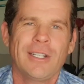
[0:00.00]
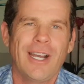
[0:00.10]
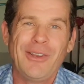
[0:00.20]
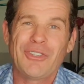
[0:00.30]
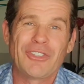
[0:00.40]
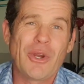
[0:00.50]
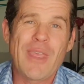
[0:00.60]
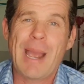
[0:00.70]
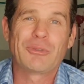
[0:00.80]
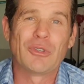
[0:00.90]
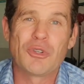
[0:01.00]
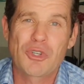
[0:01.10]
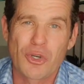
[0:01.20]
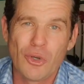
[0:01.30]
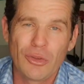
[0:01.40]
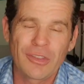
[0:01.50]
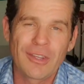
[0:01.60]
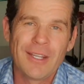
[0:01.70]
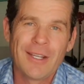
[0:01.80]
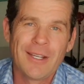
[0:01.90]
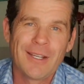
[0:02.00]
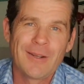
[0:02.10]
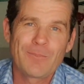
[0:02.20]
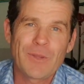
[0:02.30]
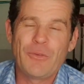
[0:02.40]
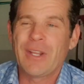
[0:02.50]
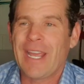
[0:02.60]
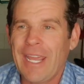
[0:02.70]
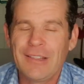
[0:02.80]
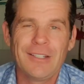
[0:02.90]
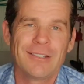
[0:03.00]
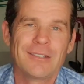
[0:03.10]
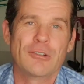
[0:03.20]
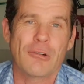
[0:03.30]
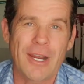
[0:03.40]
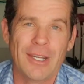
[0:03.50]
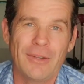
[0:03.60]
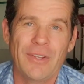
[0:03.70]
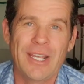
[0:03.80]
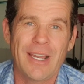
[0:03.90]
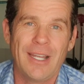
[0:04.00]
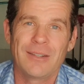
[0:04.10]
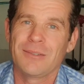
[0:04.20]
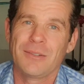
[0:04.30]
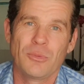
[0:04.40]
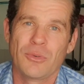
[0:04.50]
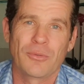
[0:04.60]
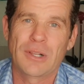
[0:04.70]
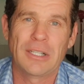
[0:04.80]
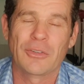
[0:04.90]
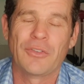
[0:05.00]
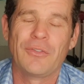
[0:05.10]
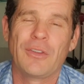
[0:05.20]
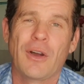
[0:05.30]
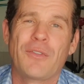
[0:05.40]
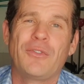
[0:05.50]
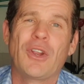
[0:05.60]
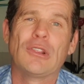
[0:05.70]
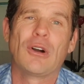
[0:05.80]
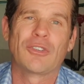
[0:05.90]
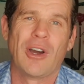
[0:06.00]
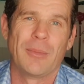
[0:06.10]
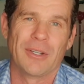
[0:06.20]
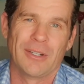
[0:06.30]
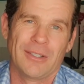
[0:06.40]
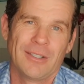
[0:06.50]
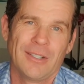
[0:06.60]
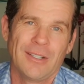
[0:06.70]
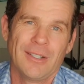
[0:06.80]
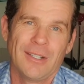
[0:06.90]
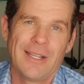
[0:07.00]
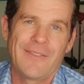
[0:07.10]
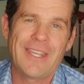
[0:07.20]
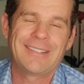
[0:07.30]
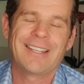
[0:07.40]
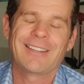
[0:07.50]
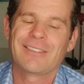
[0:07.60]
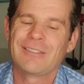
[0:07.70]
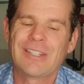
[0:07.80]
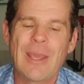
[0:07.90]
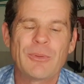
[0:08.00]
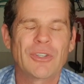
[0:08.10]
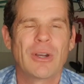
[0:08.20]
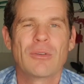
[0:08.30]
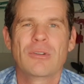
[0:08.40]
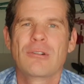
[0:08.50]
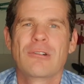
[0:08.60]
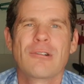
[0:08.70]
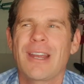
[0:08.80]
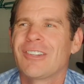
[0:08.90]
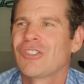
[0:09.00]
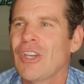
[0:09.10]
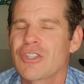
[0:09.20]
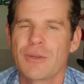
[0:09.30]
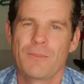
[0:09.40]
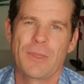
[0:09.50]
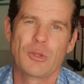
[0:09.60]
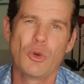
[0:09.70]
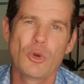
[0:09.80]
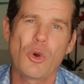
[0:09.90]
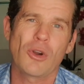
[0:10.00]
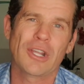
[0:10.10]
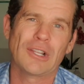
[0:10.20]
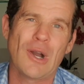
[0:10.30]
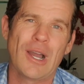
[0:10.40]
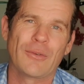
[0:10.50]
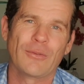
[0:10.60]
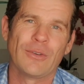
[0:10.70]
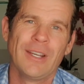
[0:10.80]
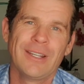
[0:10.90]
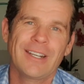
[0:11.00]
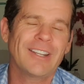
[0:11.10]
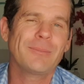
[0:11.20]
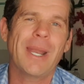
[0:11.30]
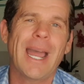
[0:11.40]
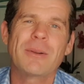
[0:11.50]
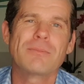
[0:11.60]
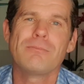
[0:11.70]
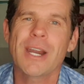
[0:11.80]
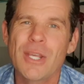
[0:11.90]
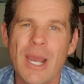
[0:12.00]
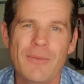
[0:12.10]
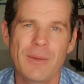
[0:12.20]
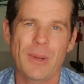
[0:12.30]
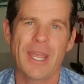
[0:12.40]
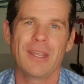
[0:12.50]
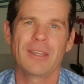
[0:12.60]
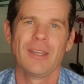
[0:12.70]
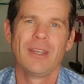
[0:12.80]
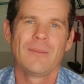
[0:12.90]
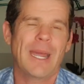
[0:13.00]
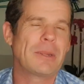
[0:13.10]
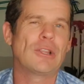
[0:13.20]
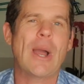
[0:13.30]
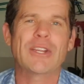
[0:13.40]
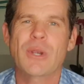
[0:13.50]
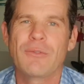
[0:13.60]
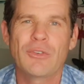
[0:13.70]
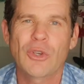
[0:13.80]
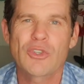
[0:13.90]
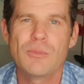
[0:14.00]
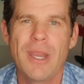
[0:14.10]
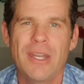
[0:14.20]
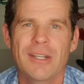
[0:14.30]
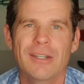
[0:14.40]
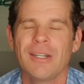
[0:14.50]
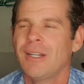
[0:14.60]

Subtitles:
I'm just going to tell you the absolute truth. And if you can handle it, great. And if you can't, you would have clicked off this video a long time ago. These are tips that are going to create such a good quality of life. It doesn't matter how much money you have in the bank, how many likes you have on social media,